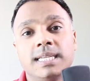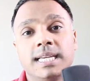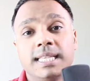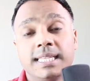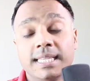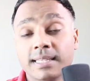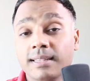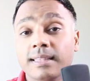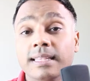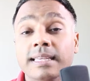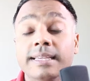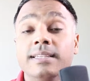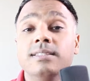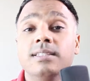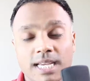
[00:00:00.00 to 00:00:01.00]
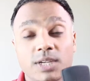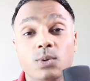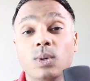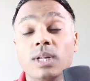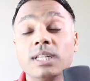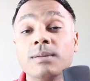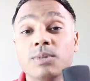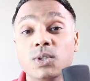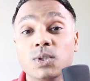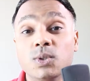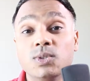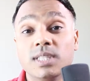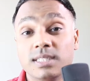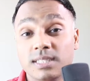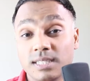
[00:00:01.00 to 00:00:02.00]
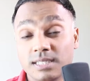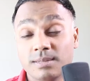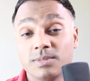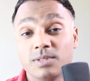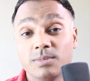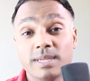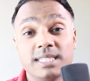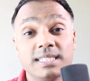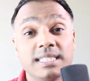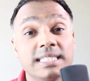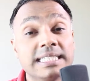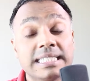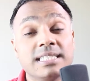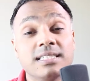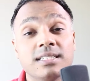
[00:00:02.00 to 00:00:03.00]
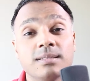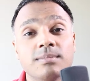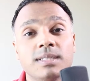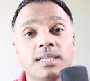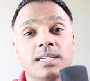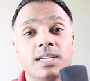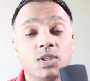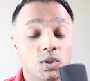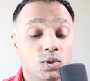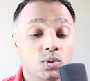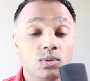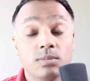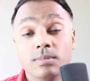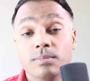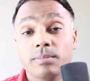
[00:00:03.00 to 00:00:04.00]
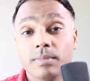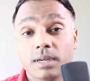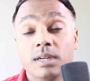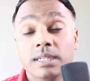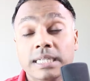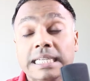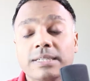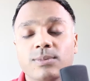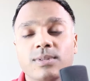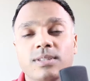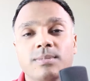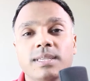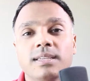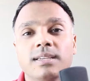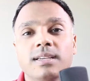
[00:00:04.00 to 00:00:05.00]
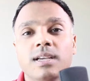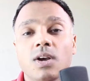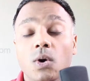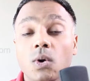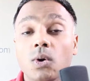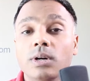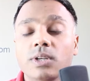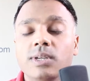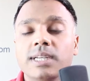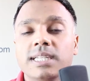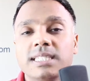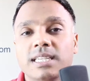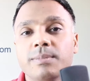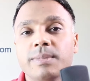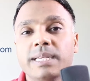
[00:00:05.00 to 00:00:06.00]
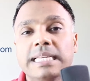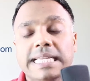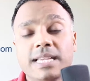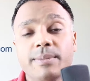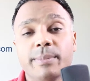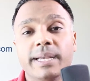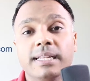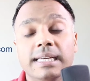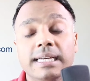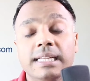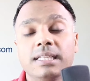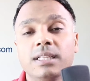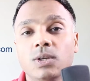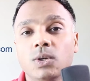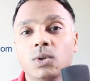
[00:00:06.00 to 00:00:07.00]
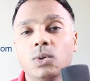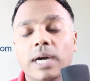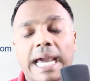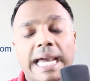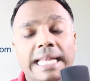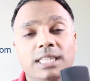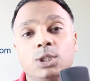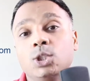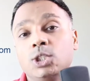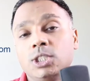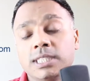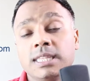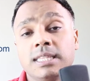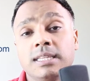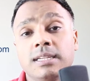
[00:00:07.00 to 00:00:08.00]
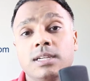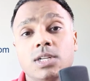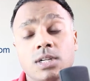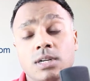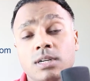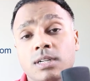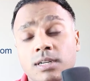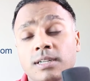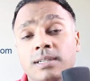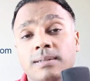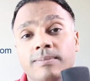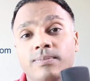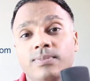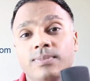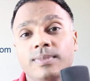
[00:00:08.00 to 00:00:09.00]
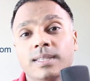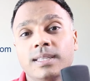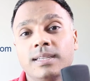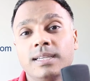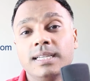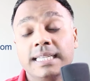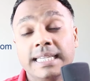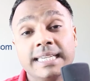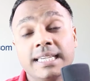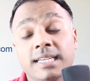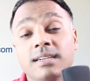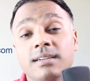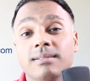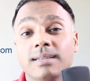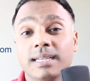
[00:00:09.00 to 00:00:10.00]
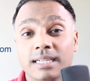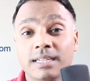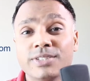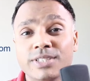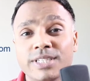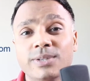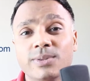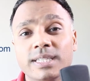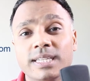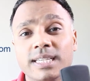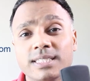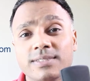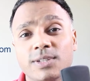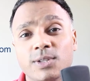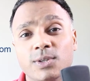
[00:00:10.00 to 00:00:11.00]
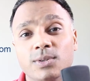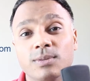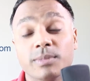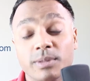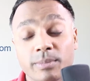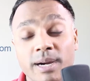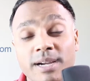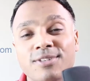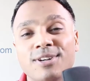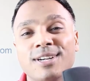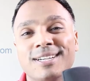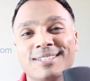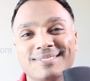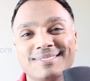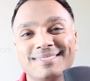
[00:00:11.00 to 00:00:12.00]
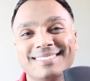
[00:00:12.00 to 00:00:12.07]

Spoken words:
The other thing is, you're welcome to use the system's messaging system to connect with me, or you can send me an email, hello@dushantan.com. Take care, and I'll see you in the next video. Bye-bye for now.